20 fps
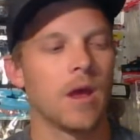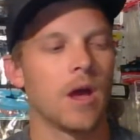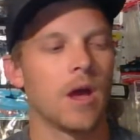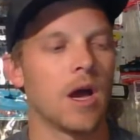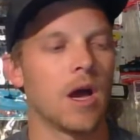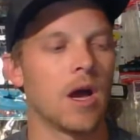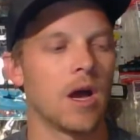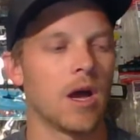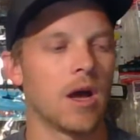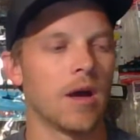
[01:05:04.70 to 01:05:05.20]

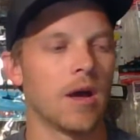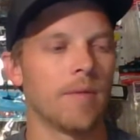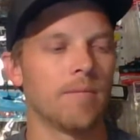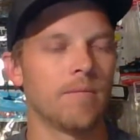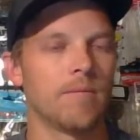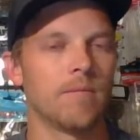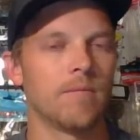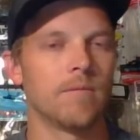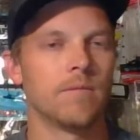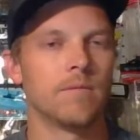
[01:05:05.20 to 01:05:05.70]
Um,
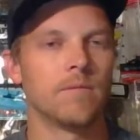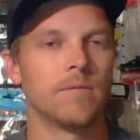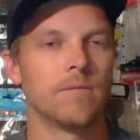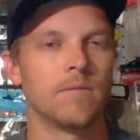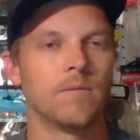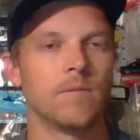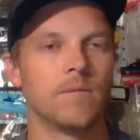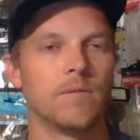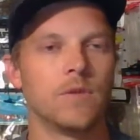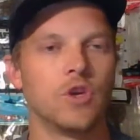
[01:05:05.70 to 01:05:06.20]

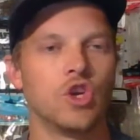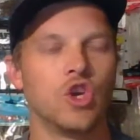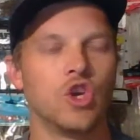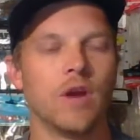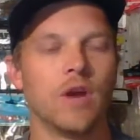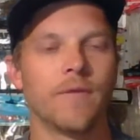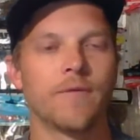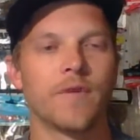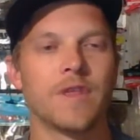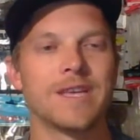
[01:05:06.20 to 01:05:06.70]
you
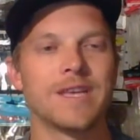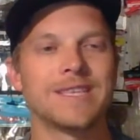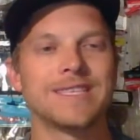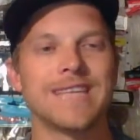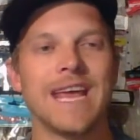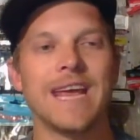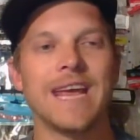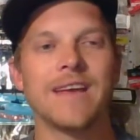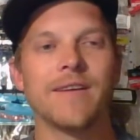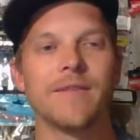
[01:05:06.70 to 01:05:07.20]
know, for the
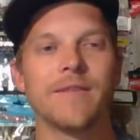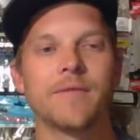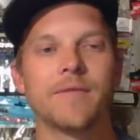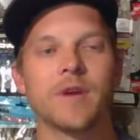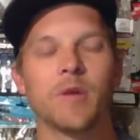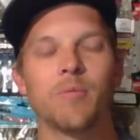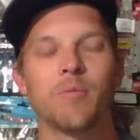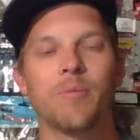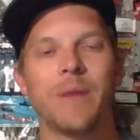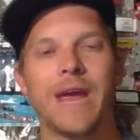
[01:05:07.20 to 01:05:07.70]
sake of
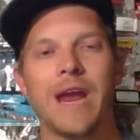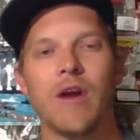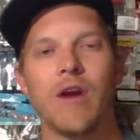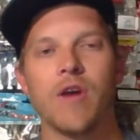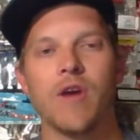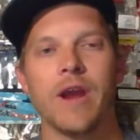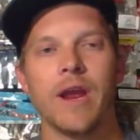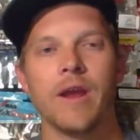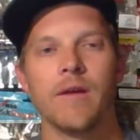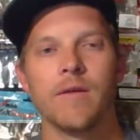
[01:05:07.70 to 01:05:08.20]

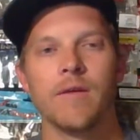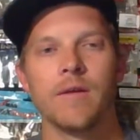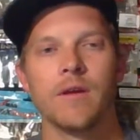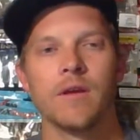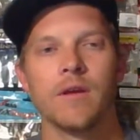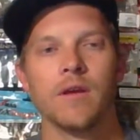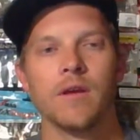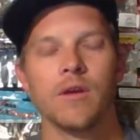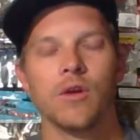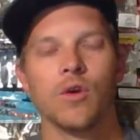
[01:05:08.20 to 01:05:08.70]
comparing
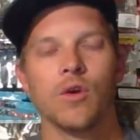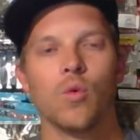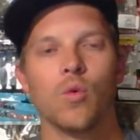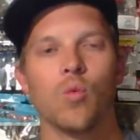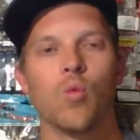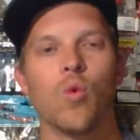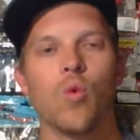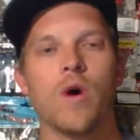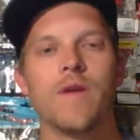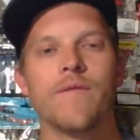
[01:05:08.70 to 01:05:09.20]

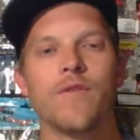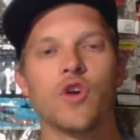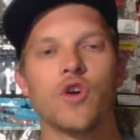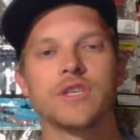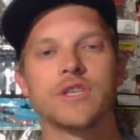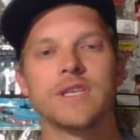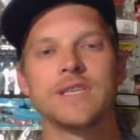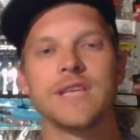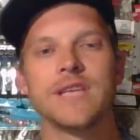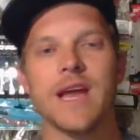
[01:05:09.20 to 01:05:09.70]
one
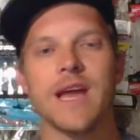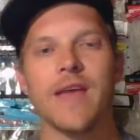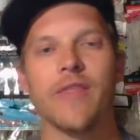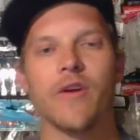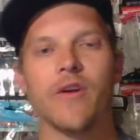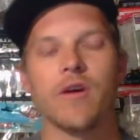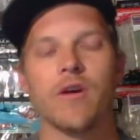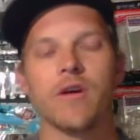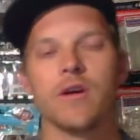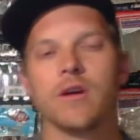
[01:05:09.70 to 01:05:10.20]
versus
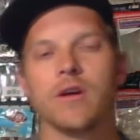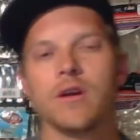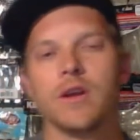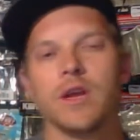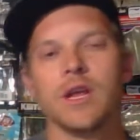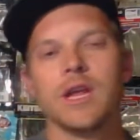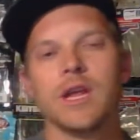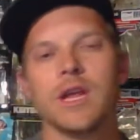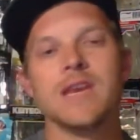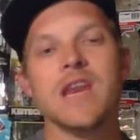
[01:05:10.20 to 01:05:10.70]
another,
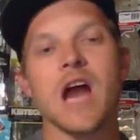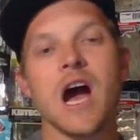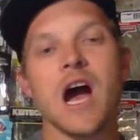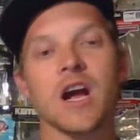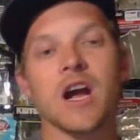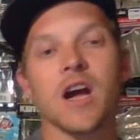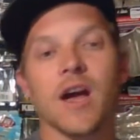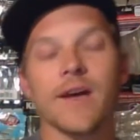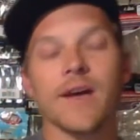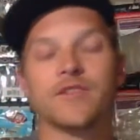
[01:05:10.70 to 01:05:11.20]

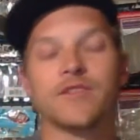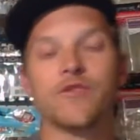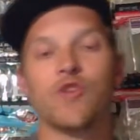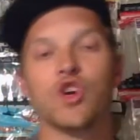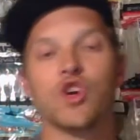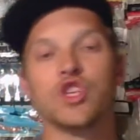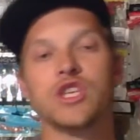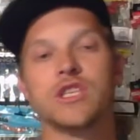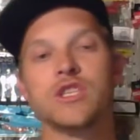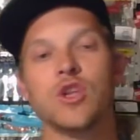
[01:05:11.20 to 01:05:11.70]
knockoffs
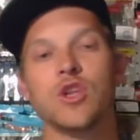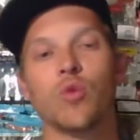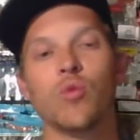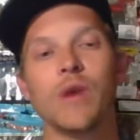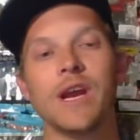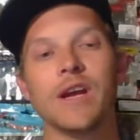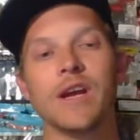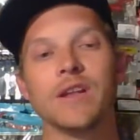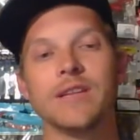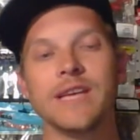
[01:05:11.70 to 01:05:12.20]
versus the
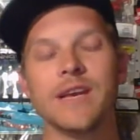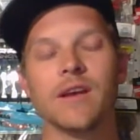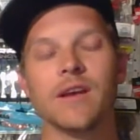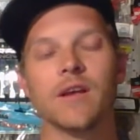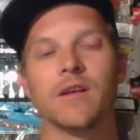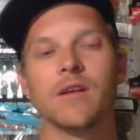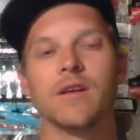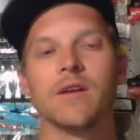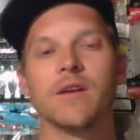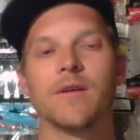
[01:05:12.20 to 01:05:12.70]
real
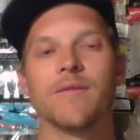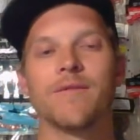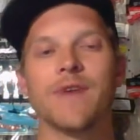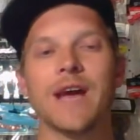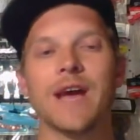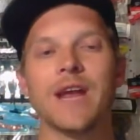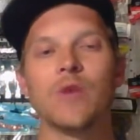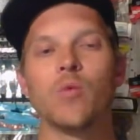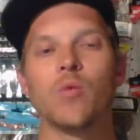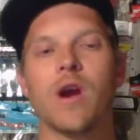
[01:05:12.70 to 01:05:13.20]
deal,
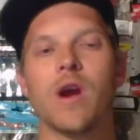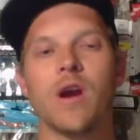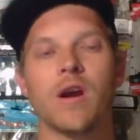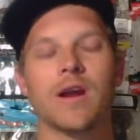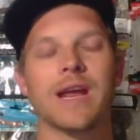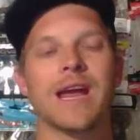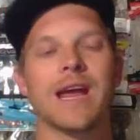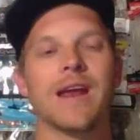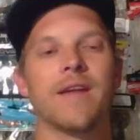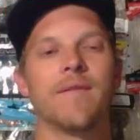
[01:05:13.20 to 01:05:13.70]
find where
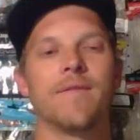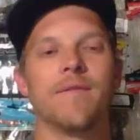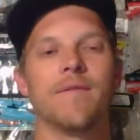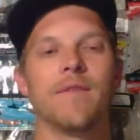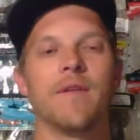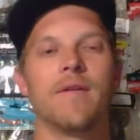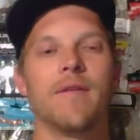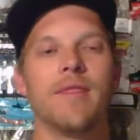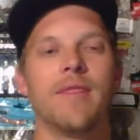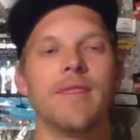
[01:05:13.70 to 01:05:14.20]
kind of
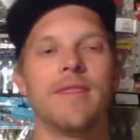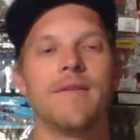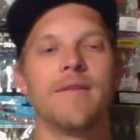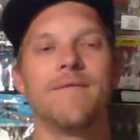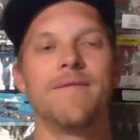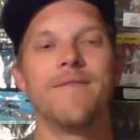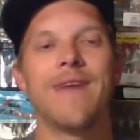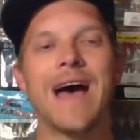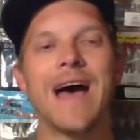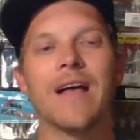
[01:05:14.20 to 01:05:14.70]
the
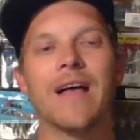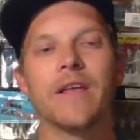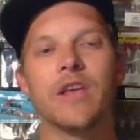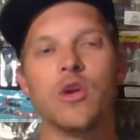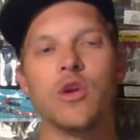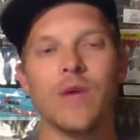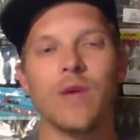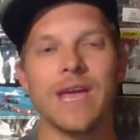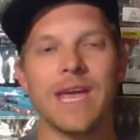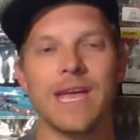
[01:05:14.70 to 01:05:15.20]

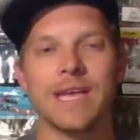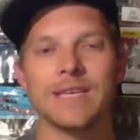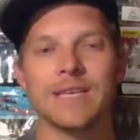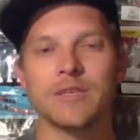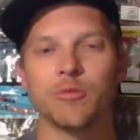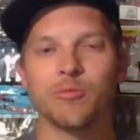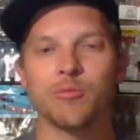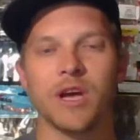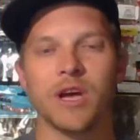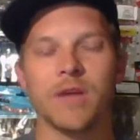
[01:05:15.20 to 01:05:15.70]
value
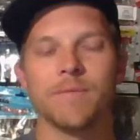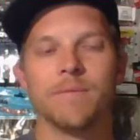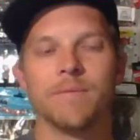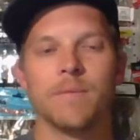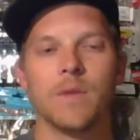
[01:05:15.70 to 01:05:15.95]
is. But